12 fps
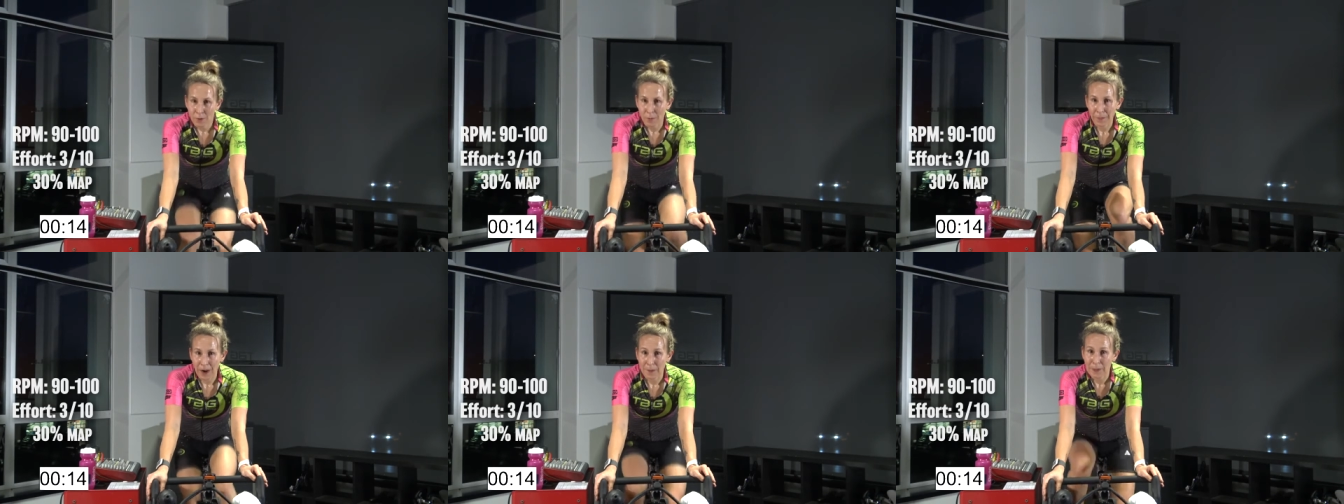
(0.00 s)
We're
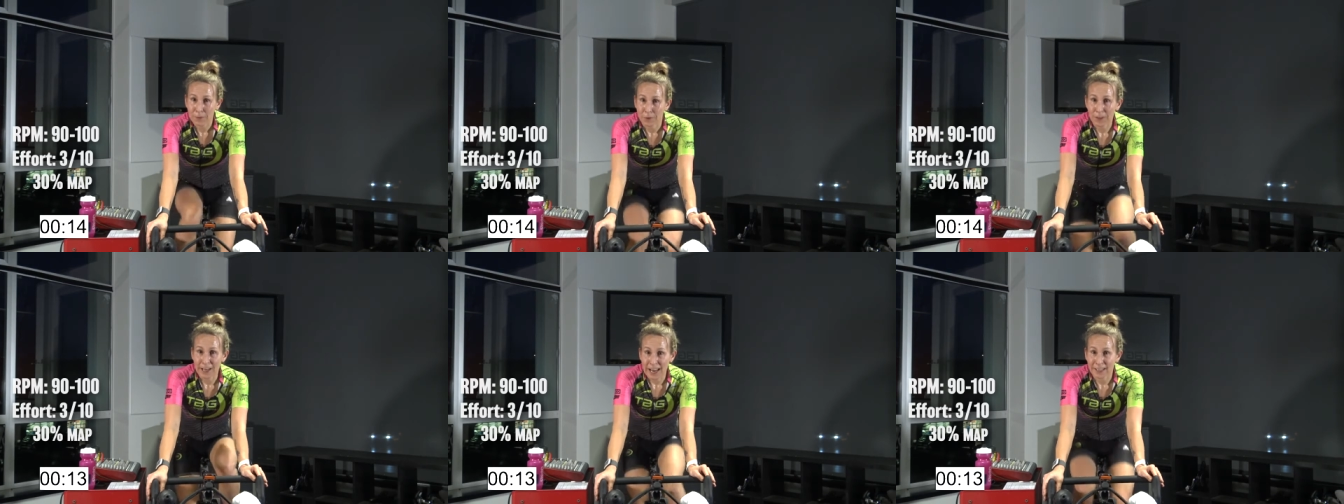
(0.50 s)
priming
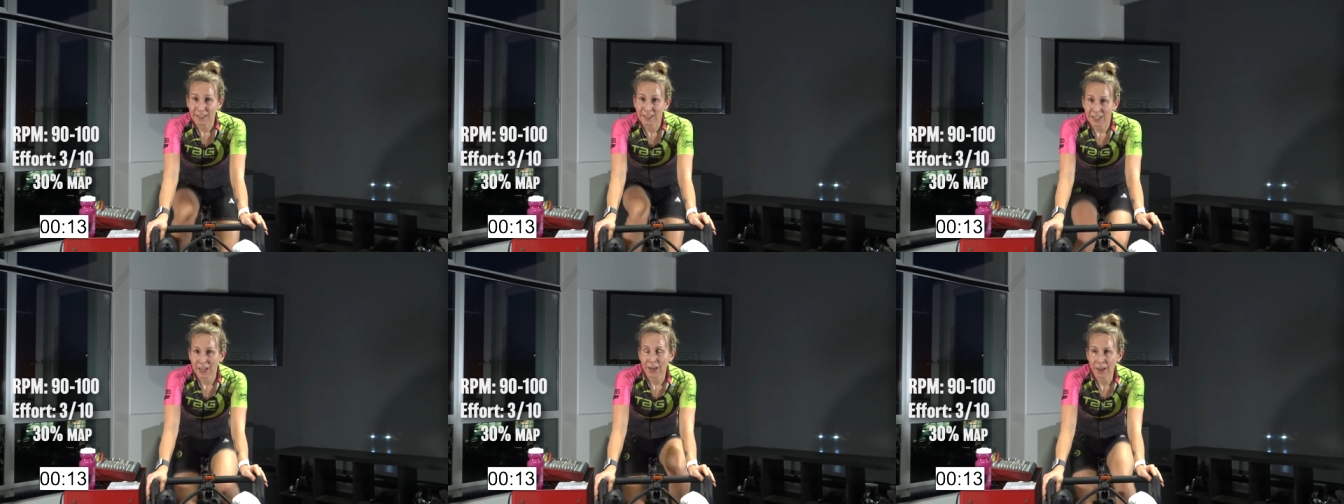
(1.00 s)
for the
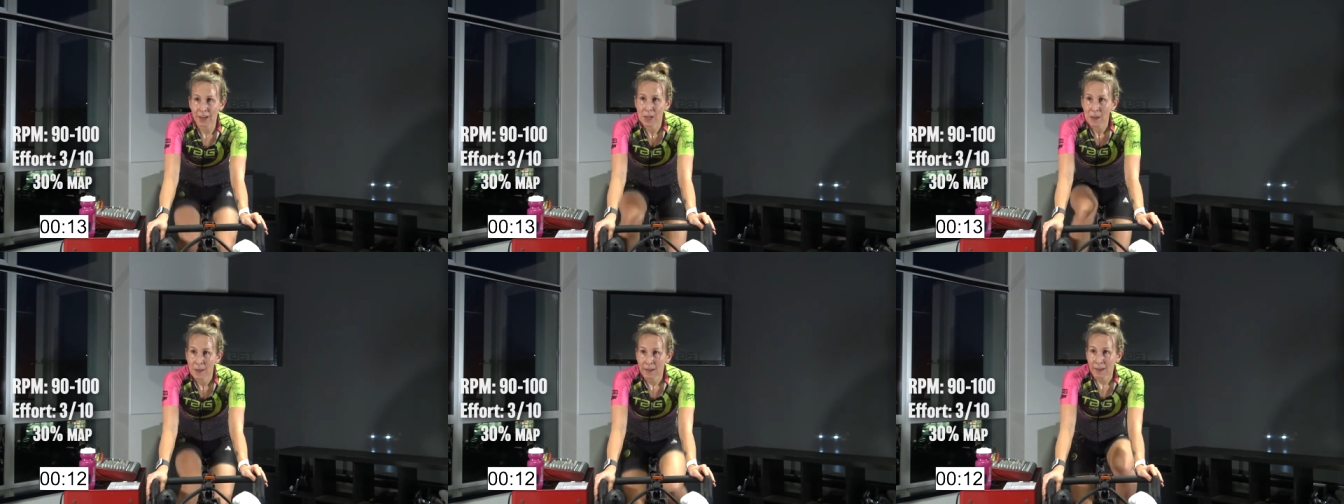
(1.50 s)
next.
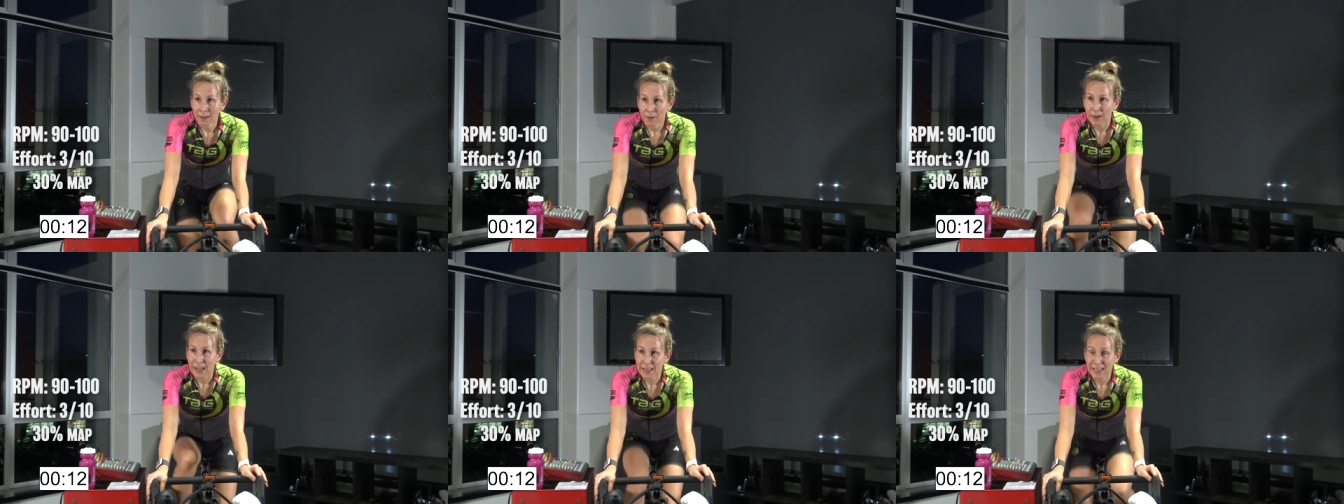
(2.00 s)

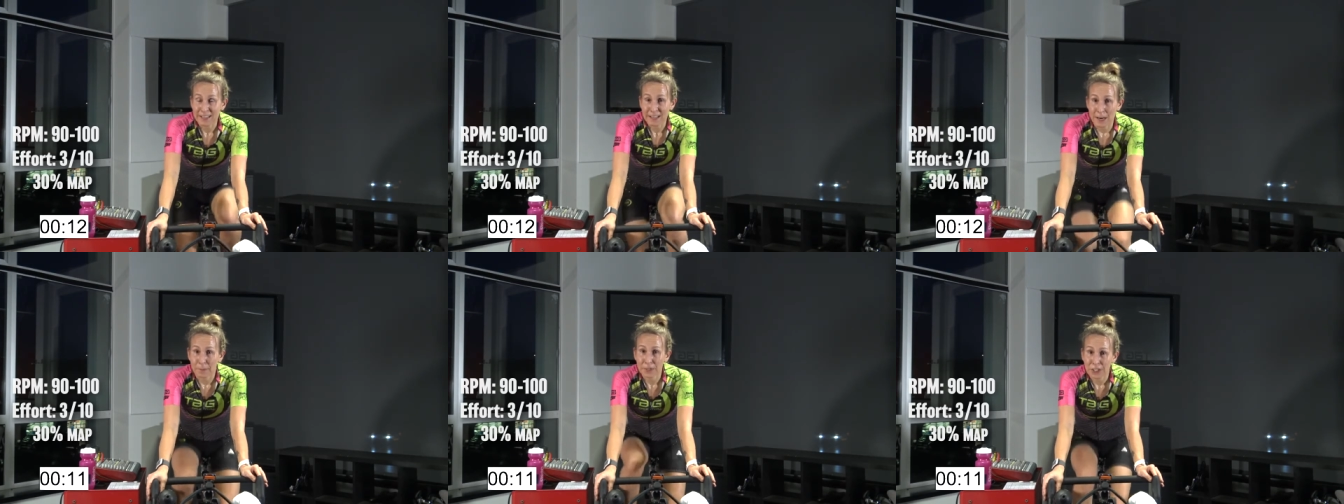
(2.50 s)
We're heading into
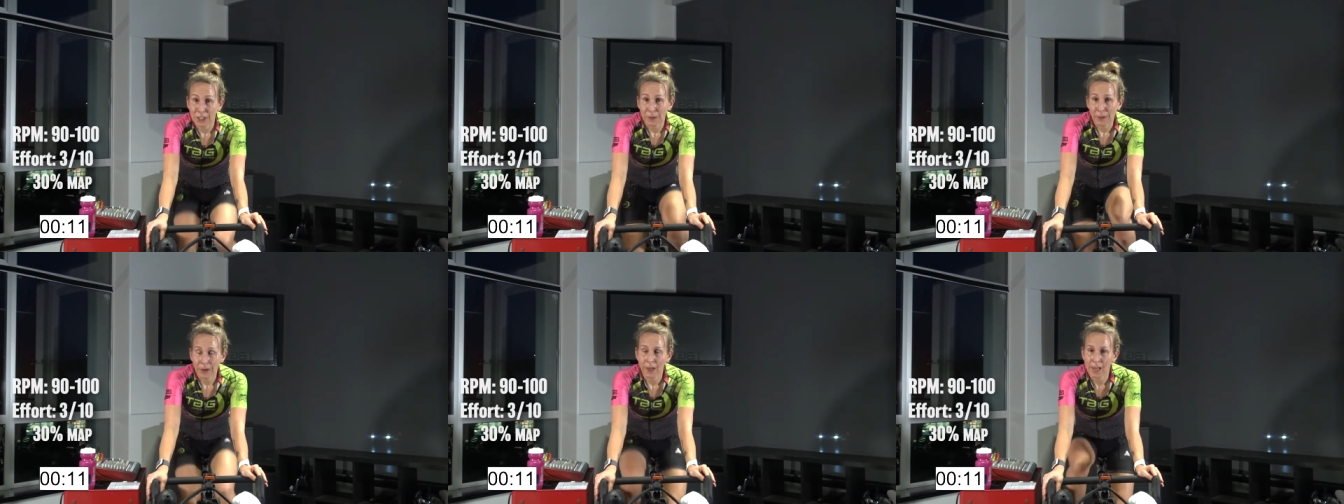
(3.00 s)
number 2.